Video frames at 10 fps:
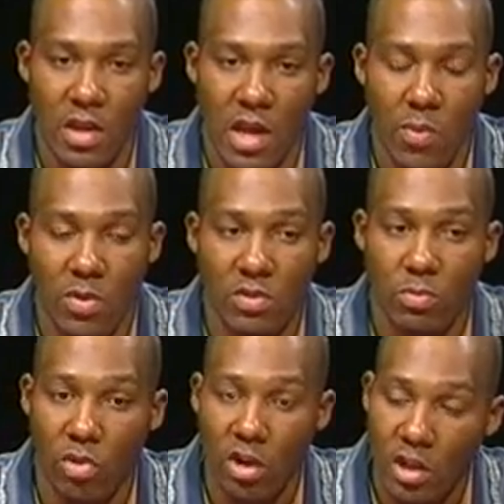I wasn't
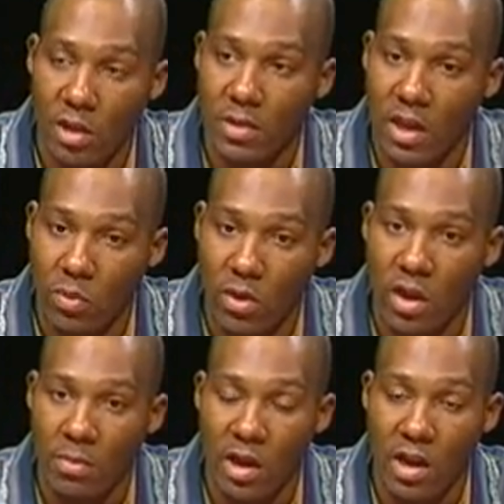brought up that way
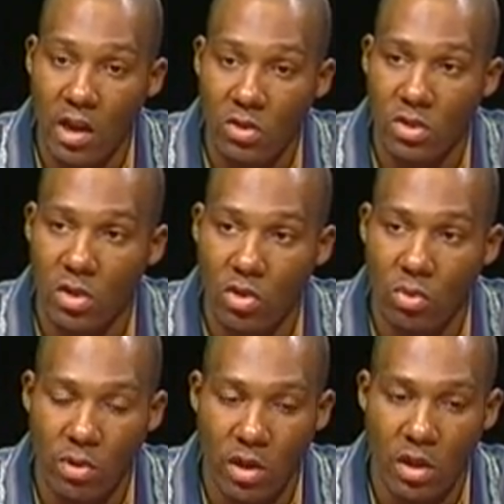in my
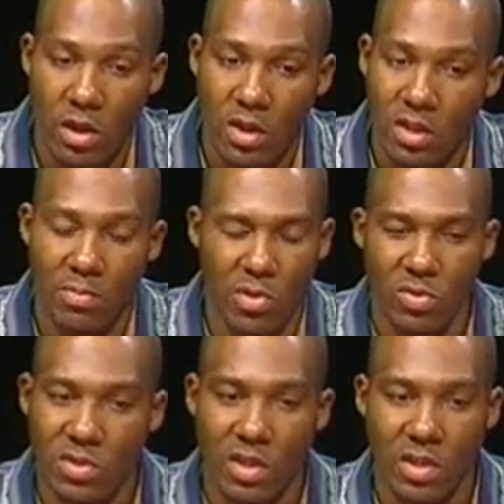household, but the
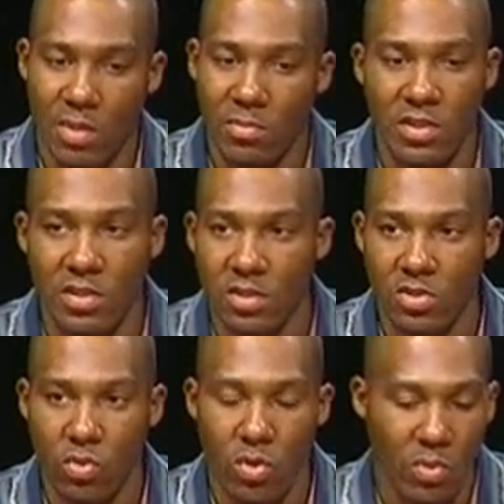music I'm listening
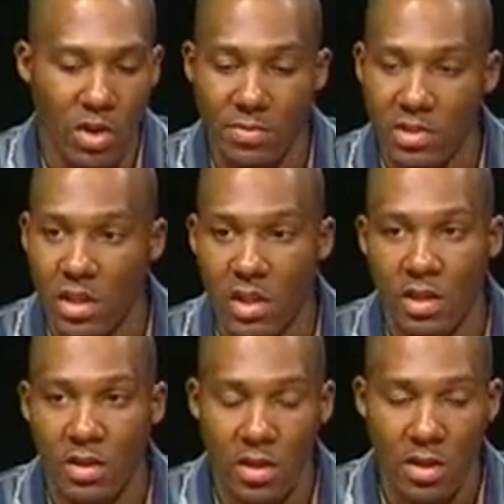to and what I'm
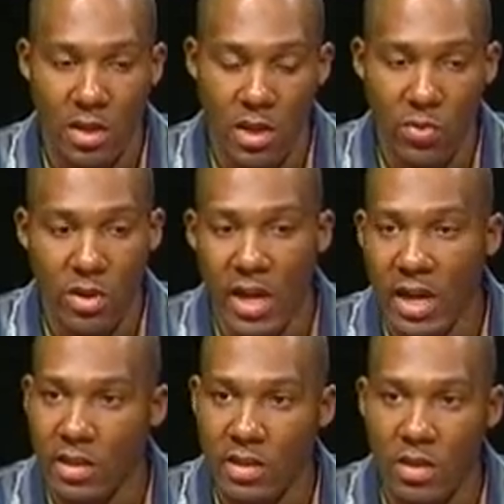seeing in
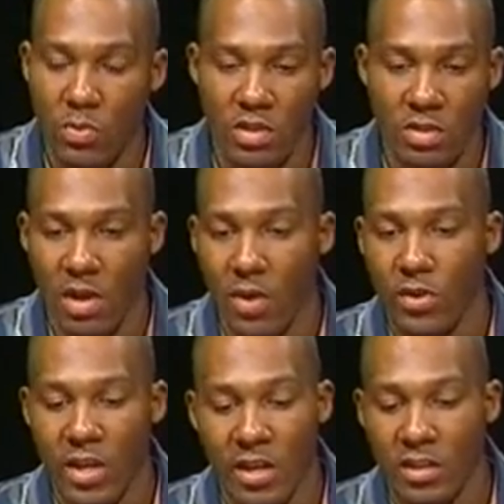reality, which is
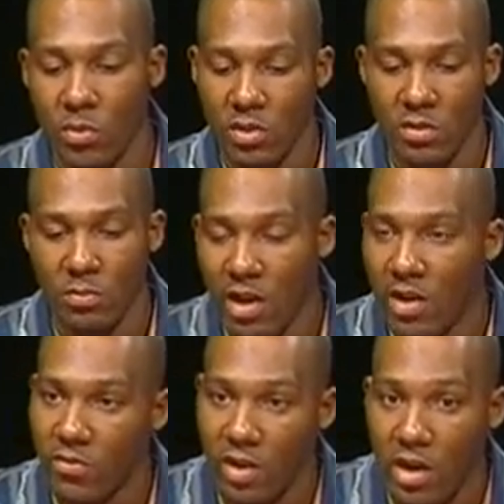my
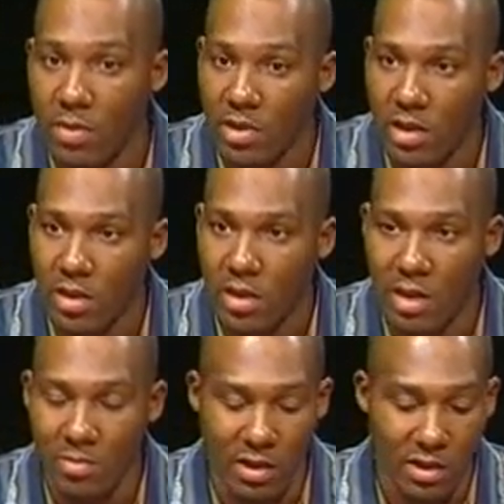environment,
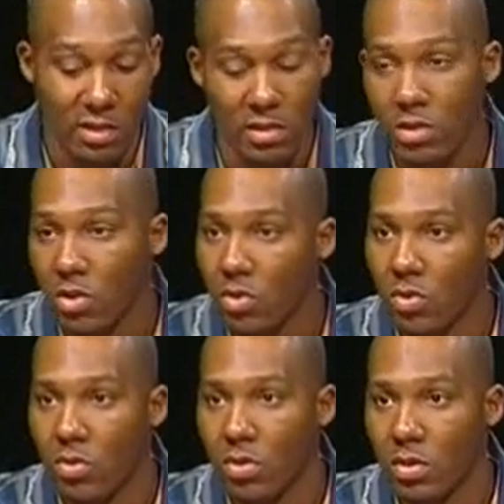I'm like, this is cool.